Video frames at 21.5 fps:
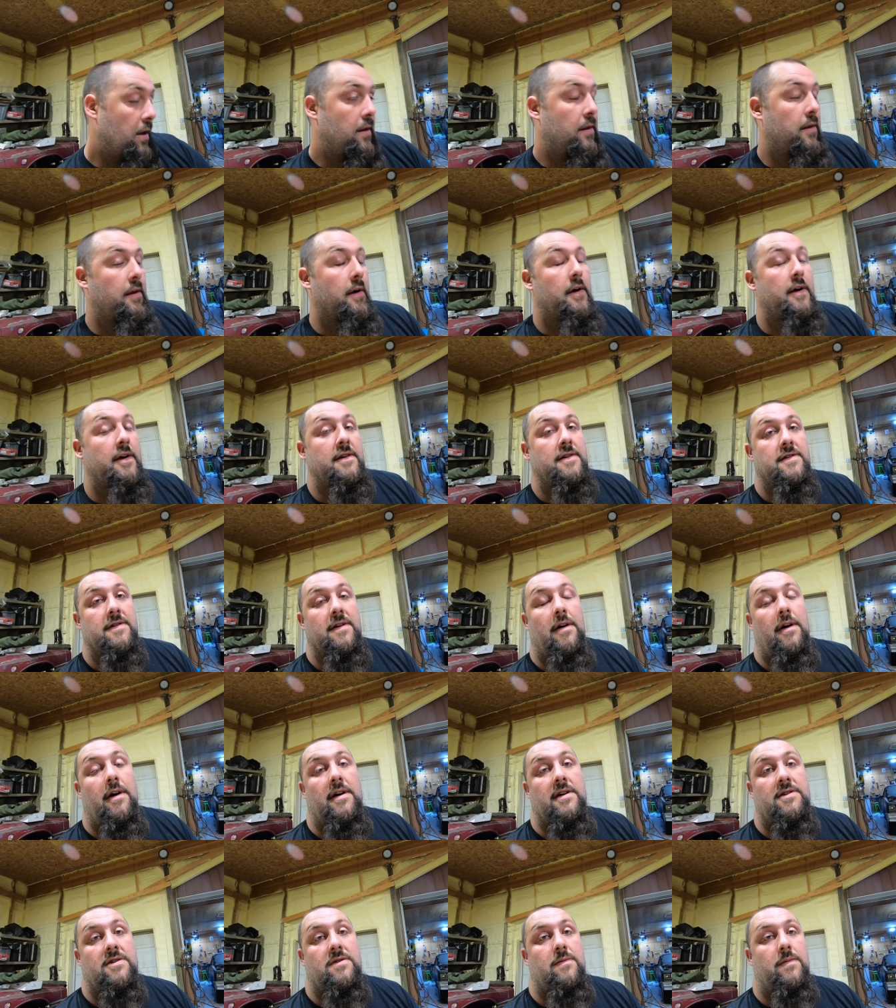the
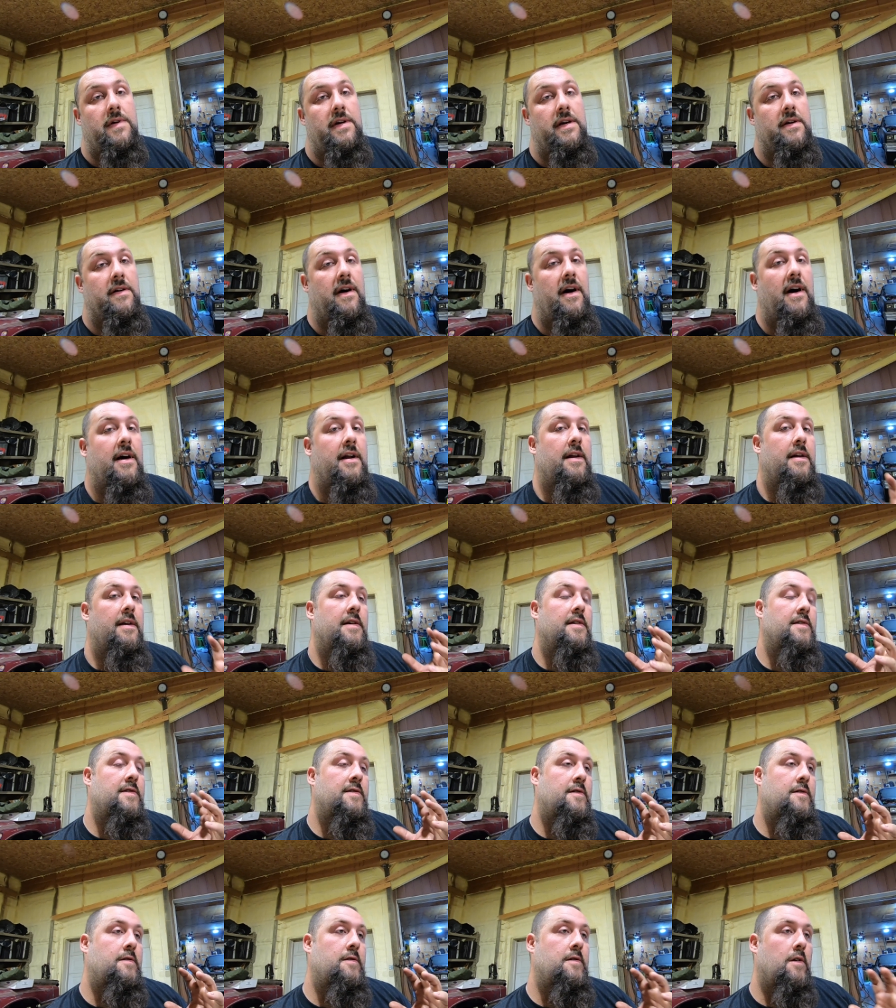exhaust wheel on it is
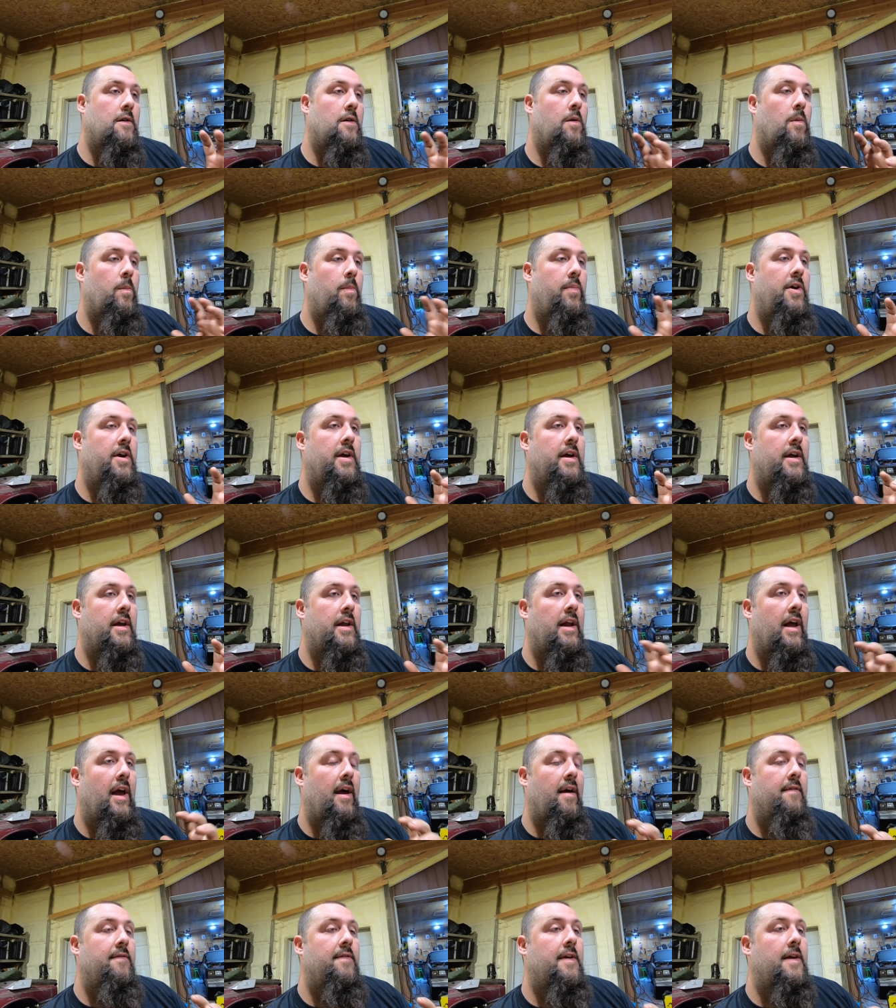so big and
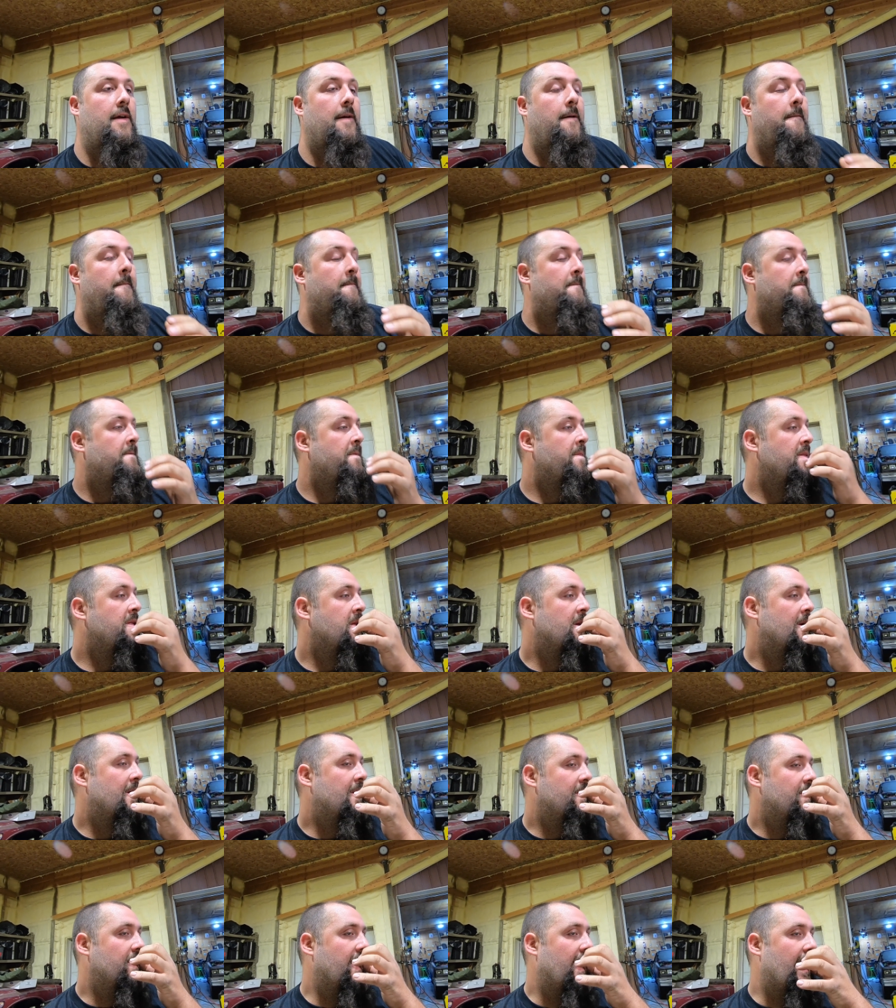heavy
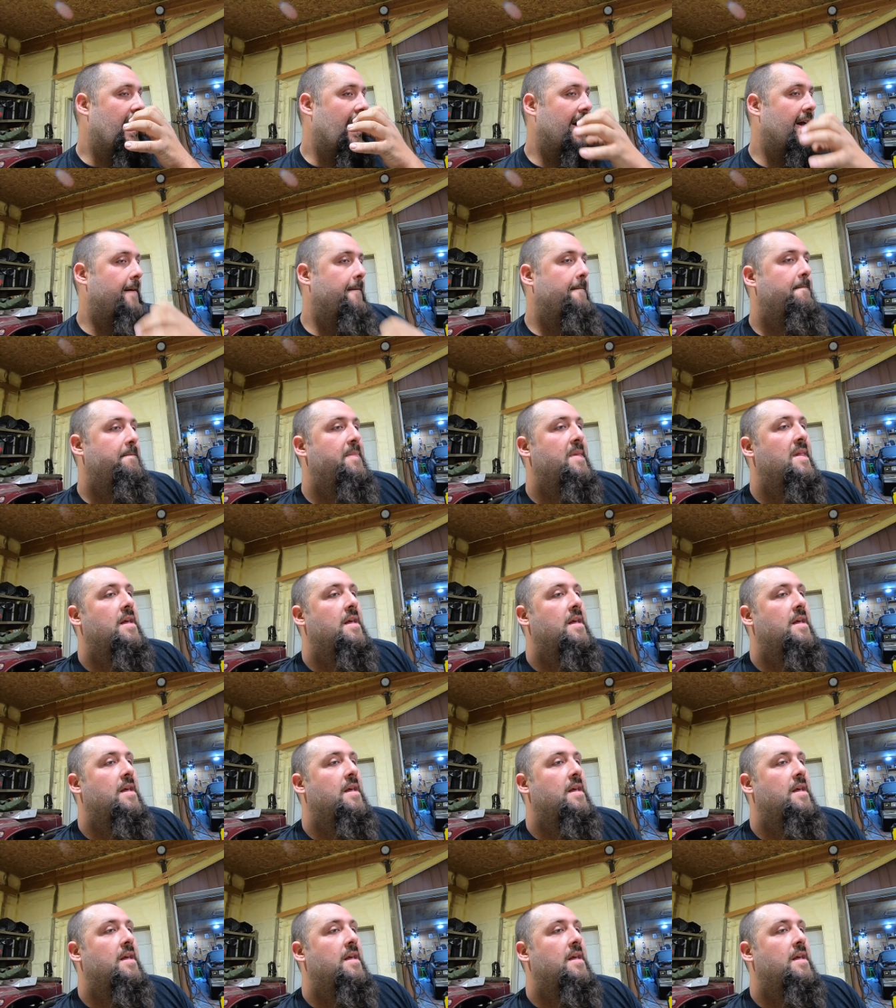that